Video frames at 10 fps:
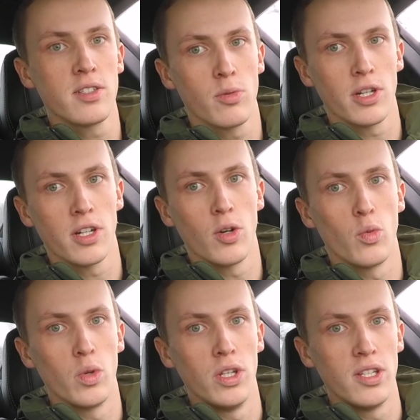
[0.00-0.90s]
so we're going to go
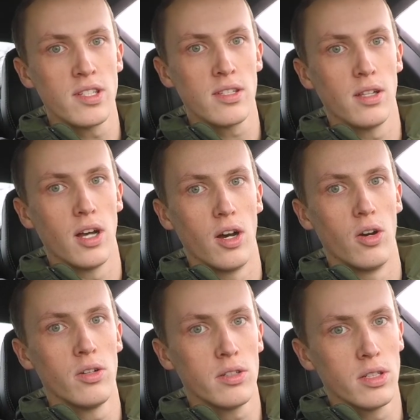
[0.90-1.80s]
really
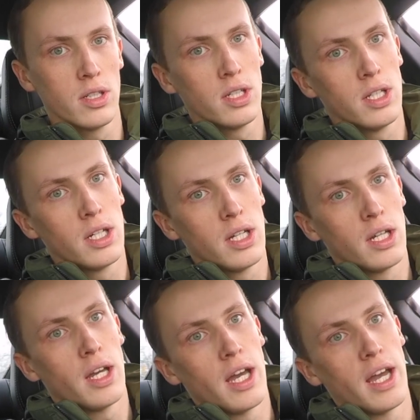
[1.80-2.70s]
slow
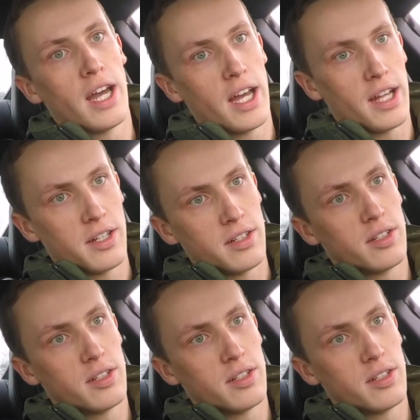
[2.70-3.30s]
and